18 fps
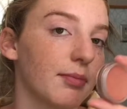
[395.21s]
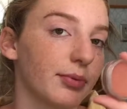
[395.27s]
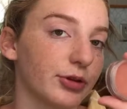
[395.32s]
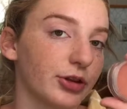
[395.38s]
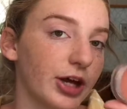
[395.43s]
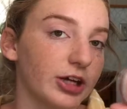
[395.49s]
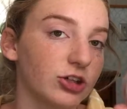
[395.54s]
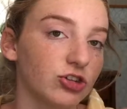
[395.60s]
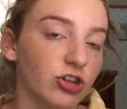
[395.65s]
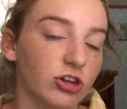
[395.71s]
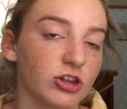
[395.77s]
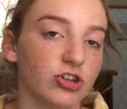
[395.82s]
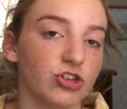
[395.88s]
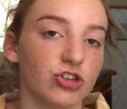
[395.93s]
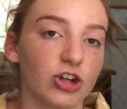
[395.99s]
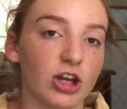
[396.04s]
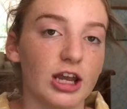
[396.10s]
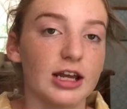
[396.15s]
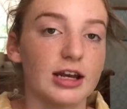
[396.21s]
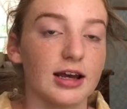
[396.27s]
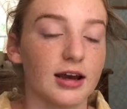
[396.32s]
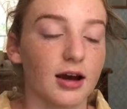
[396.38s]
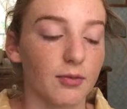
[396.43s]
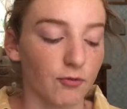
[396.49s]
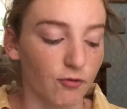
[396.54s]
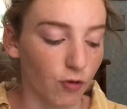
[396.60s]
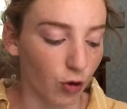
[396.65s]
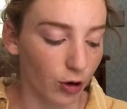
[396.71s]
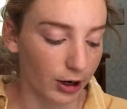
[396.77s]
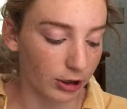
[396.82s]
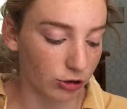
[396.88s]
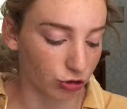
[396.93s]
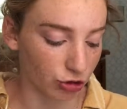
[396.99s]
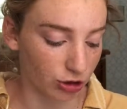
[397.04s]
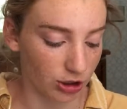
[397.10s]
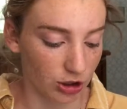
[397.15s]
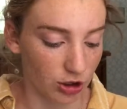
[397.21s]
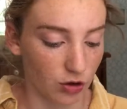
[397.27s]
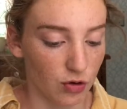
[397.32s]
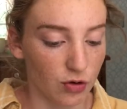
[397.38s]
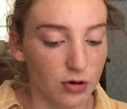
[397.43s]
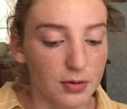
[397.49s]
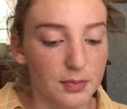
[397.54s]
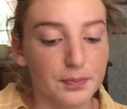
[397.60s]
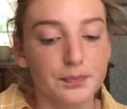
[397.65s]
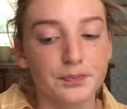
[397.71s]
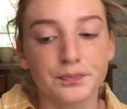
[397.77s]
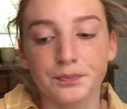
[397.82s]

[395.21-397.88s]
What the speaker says: blush in the shade 400 Nude.